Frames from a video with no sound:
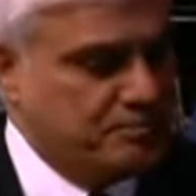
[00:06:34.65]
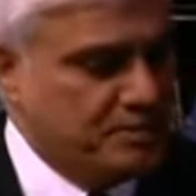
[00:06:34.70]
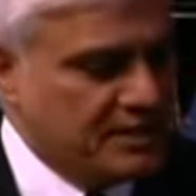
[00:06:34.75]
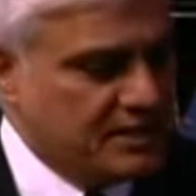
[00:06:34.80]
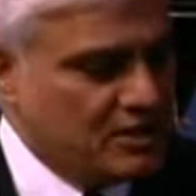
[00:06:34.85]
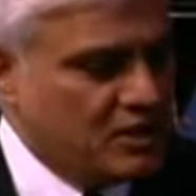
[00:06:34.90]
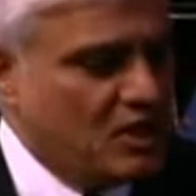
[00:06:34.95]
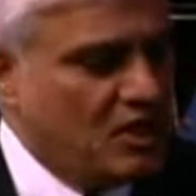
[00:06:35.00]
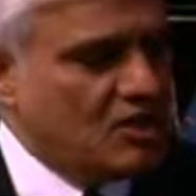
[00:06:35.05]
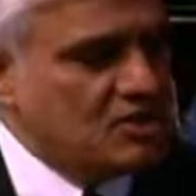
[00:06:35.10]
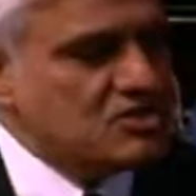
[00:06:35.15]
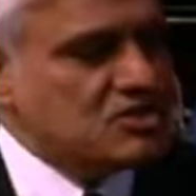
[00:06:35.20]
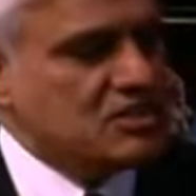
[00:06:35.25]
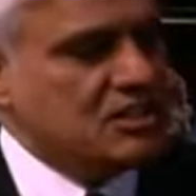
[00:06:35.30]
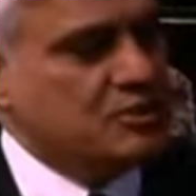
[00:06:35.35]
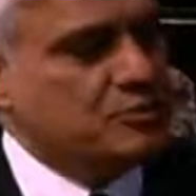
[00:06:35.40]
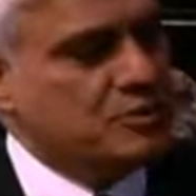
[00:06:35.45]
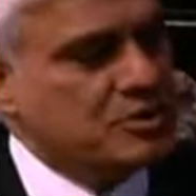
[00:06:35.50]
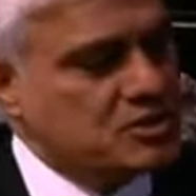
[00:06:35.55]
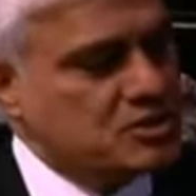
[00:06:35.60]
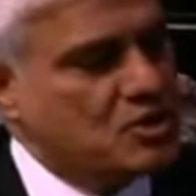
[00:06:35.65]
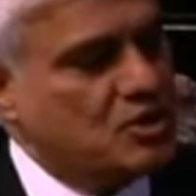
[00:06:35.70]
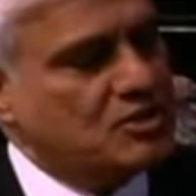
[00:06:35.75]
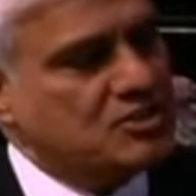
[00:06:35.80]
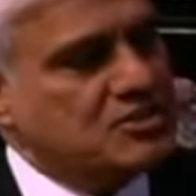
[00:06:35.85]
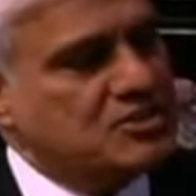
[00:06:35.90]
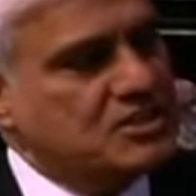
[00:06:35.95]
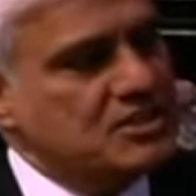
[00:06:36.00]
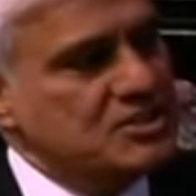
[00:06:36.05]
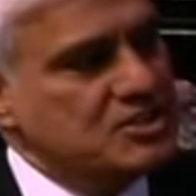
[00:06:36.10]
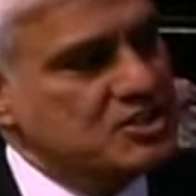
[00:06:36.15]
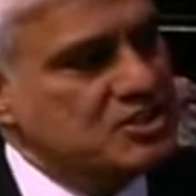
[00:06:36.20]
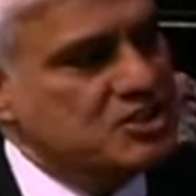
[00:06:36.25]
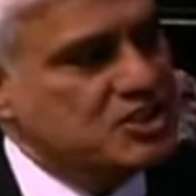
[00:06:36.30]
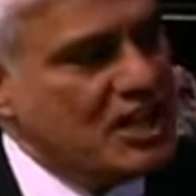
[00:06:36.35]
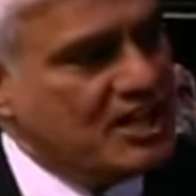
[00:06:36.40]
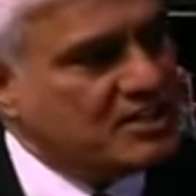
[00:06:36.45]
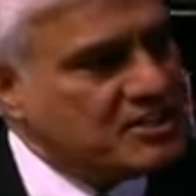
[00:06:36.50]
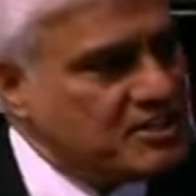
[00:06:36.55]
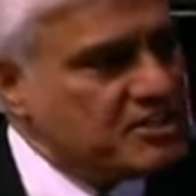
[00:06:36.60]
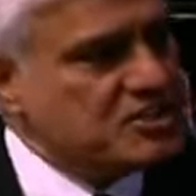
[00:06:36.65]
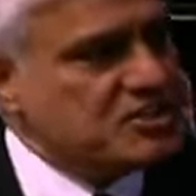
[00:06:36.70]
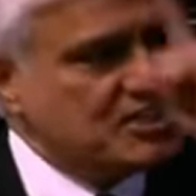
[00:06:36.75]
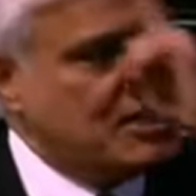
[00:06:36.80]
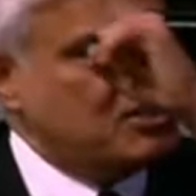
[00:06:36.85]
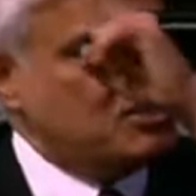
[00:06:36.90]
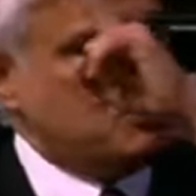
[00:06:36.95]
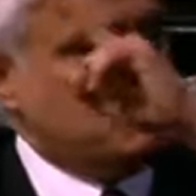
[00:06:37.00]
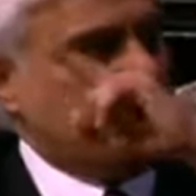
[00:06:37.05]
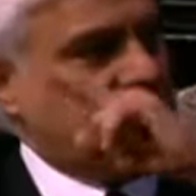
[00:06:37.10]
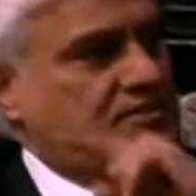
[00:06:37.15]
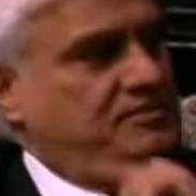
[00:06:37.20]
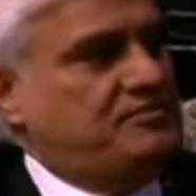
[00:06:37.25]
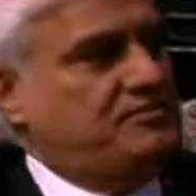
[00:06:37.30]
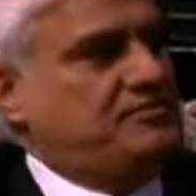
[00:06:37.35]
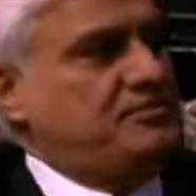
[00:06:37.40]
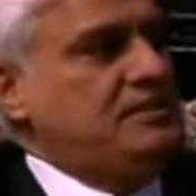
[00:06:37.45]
because it was not gender sensitive,